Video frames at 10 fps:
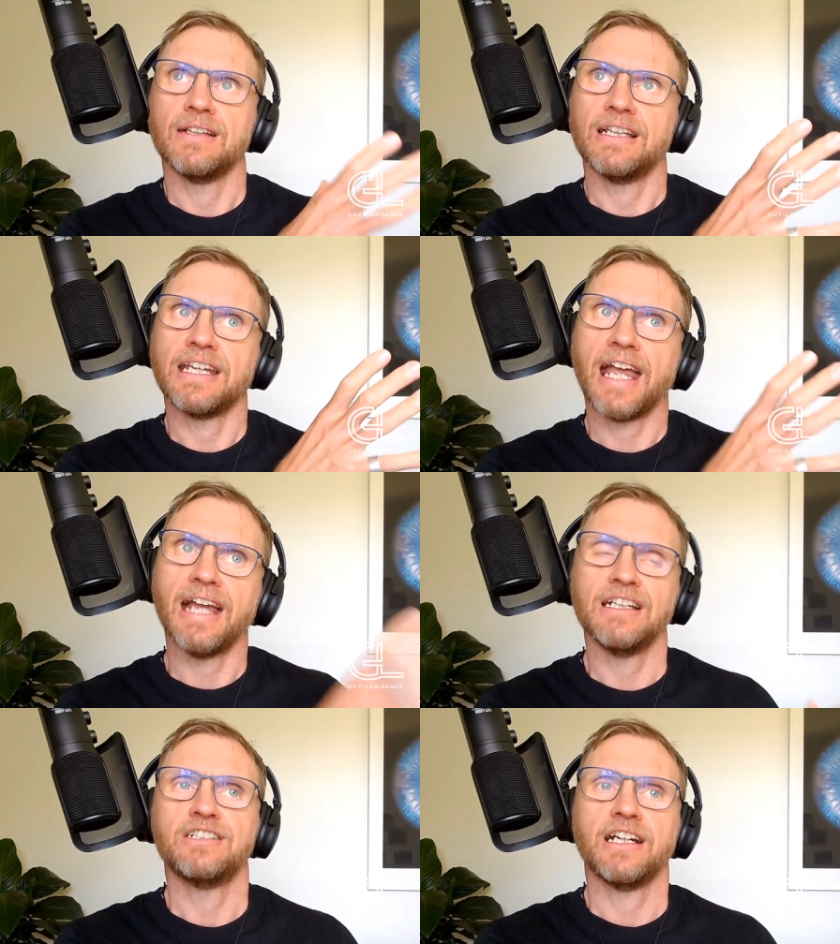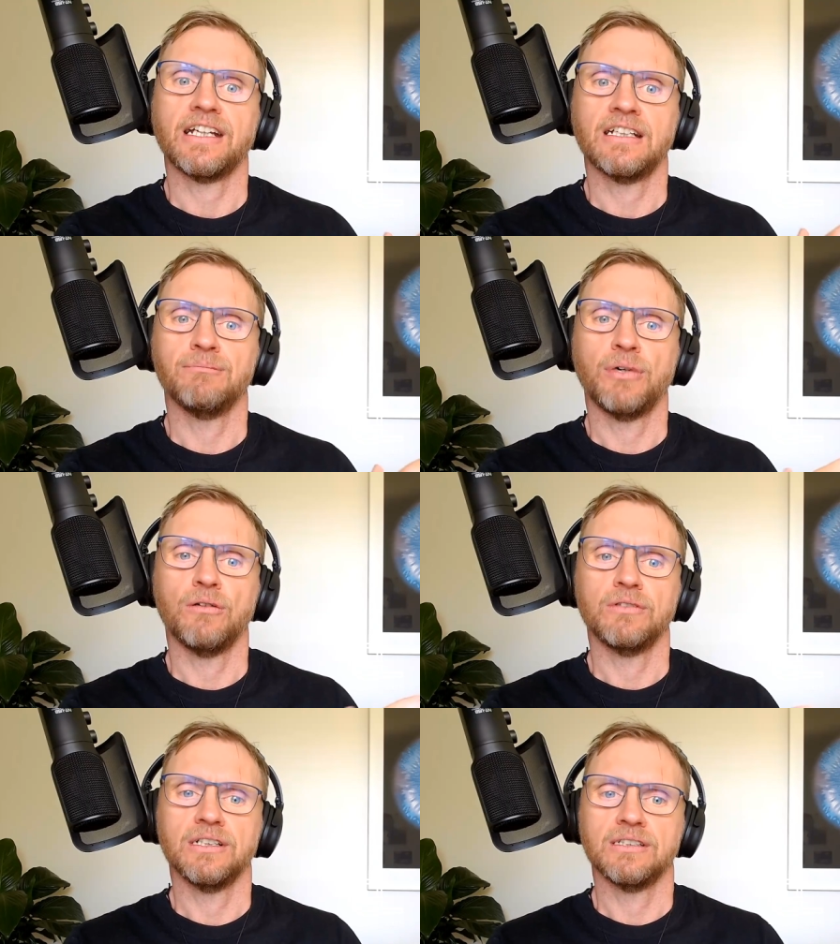the energetic
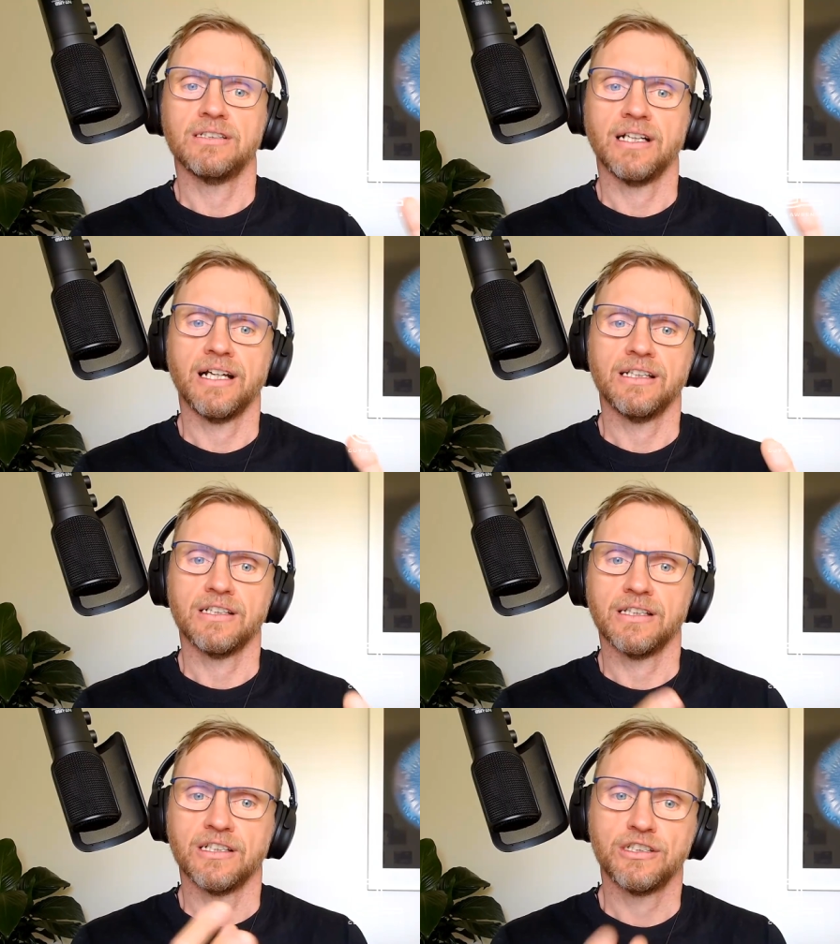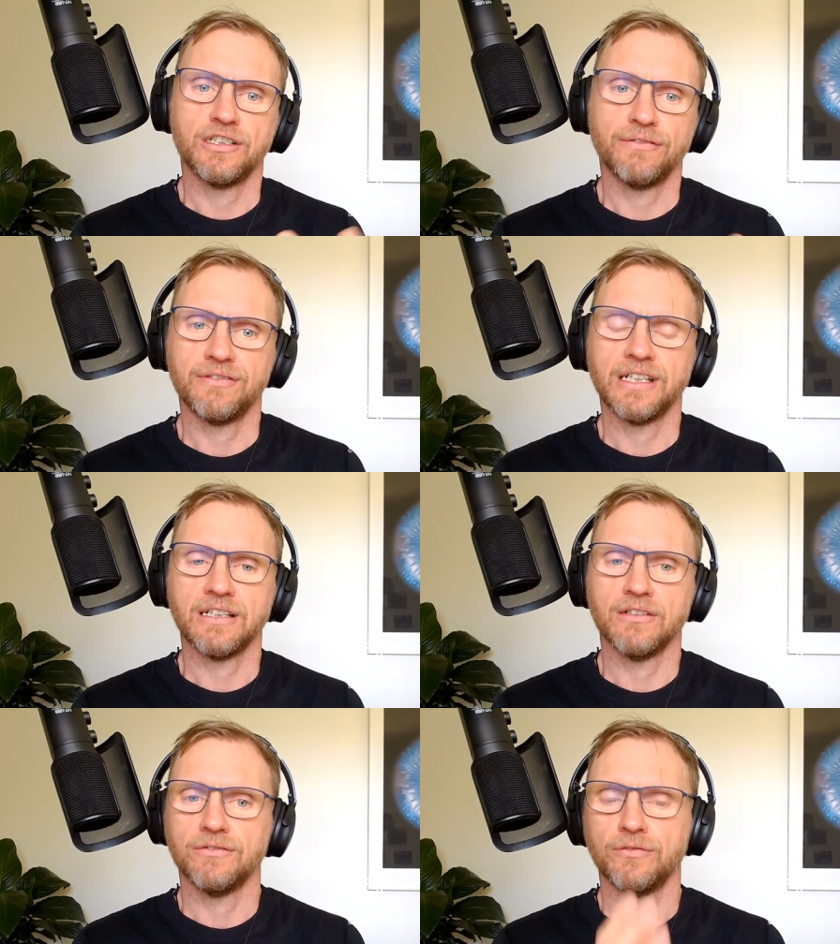component and the shifting
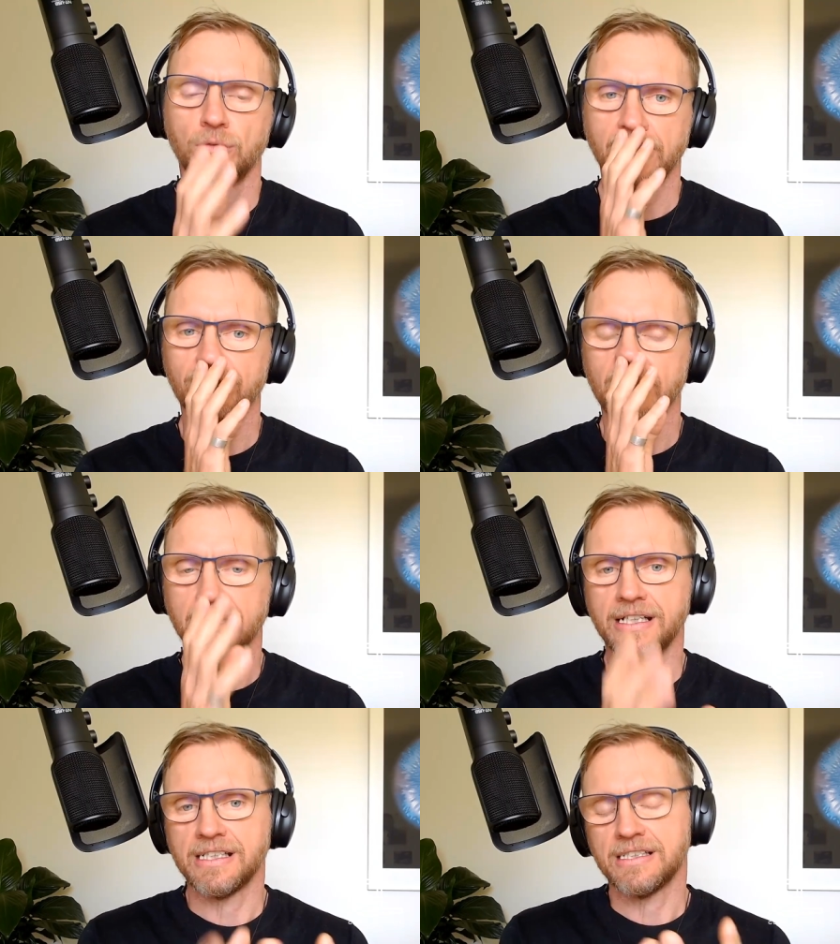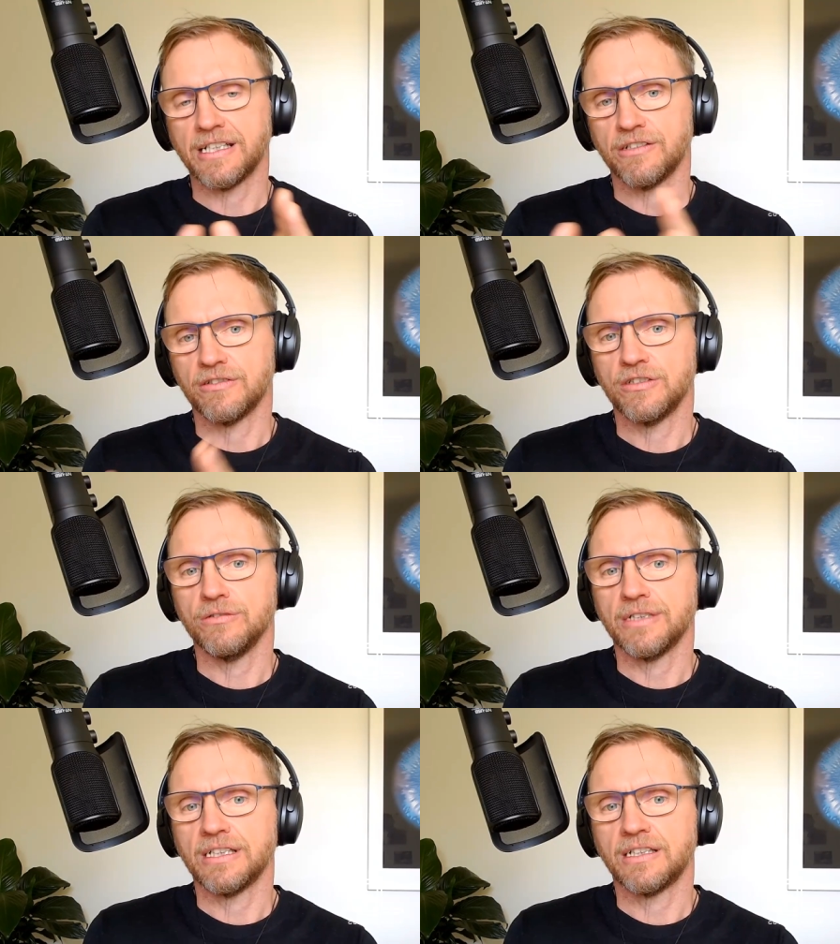of whatever it is that you're
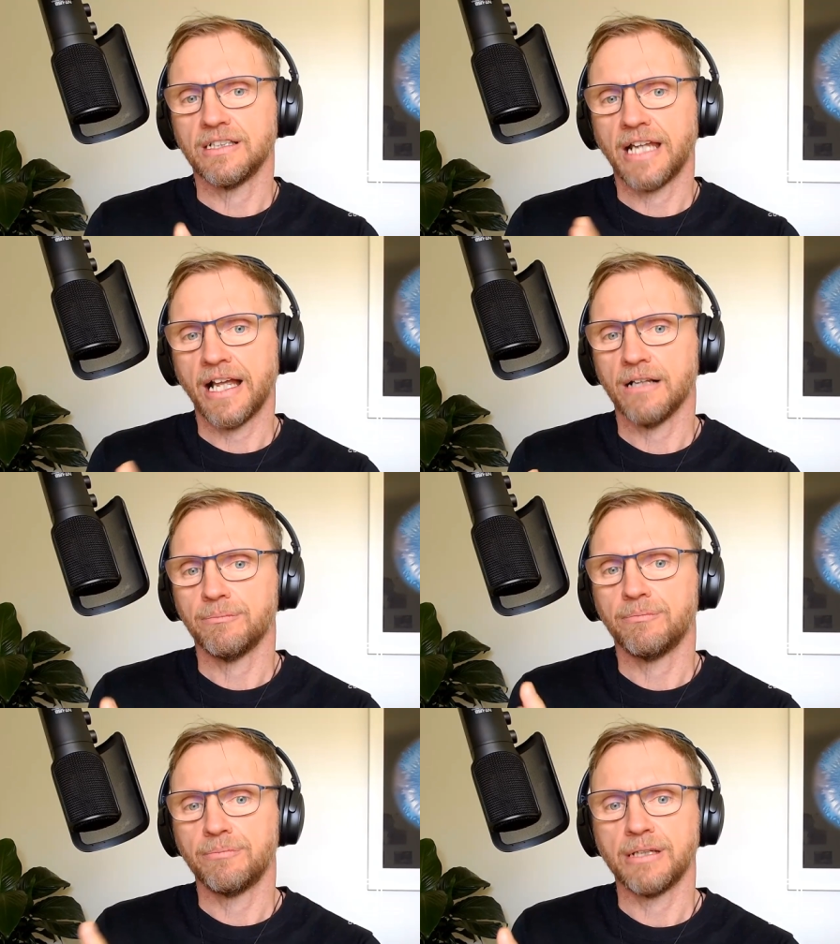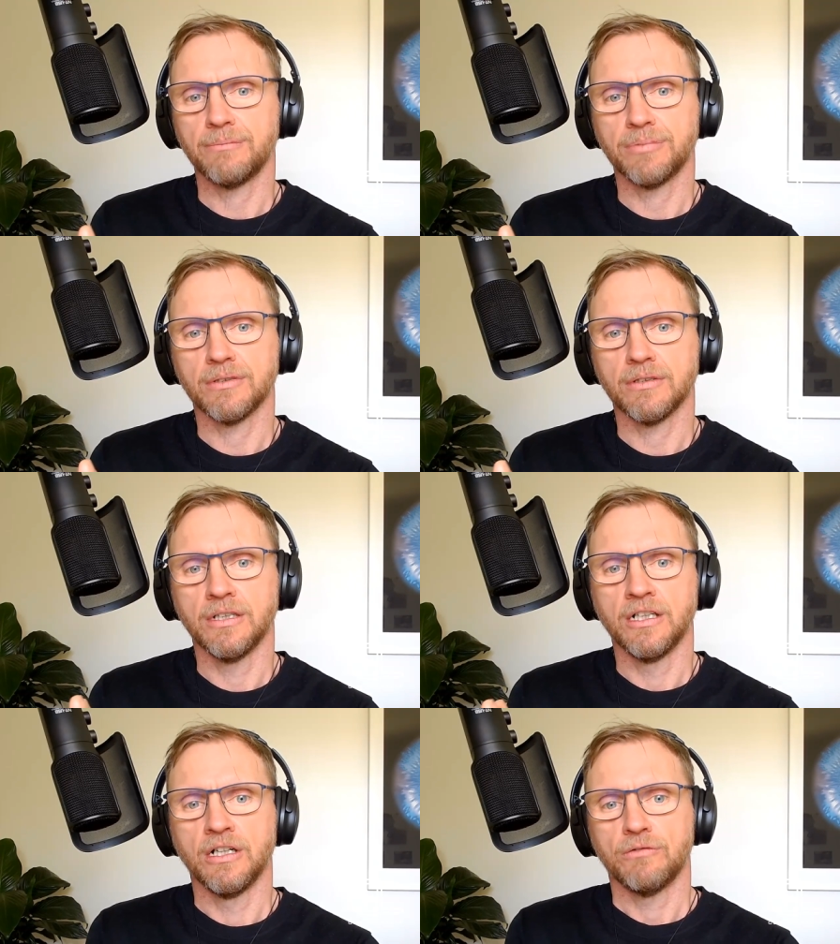doing can help people
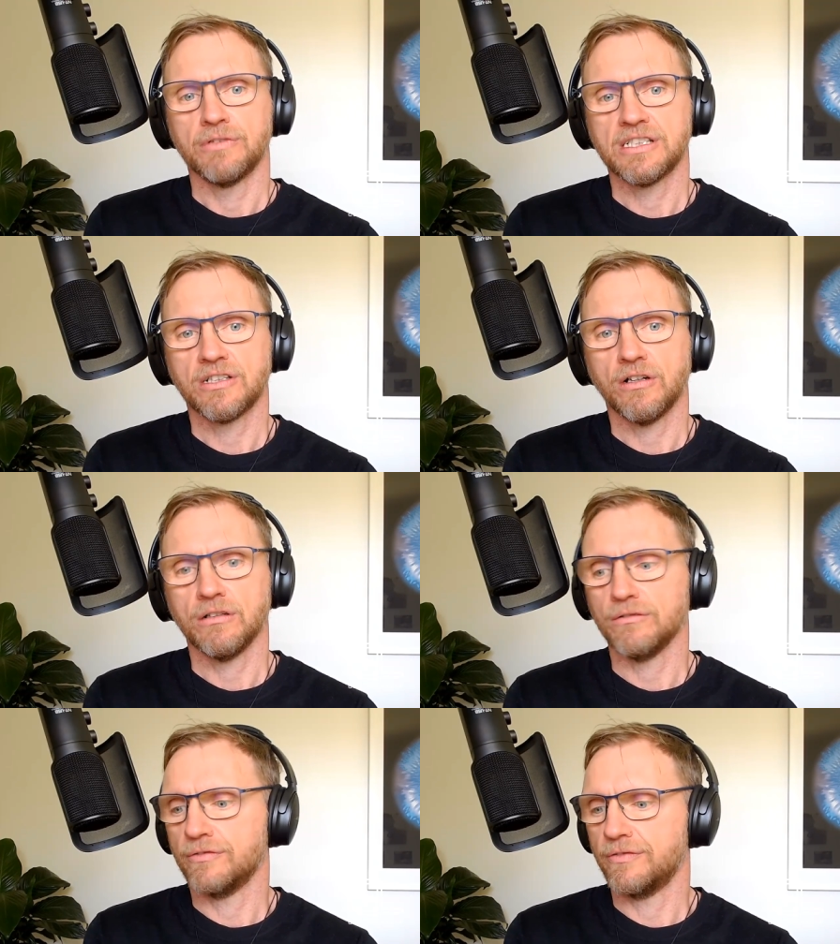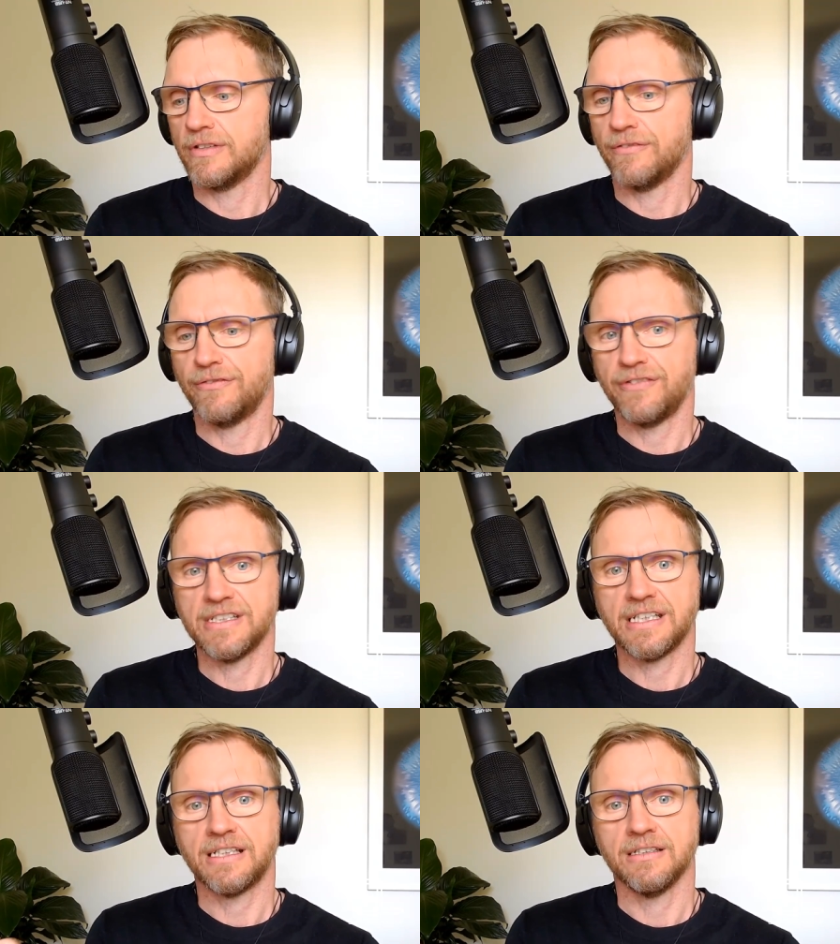resolve the
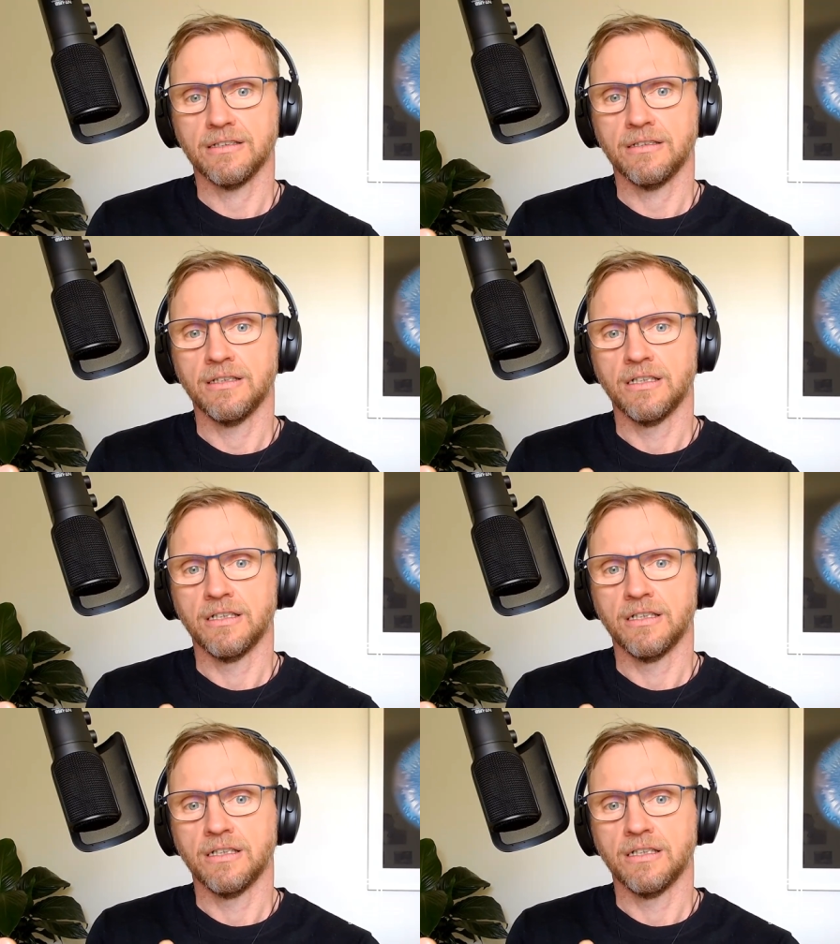physical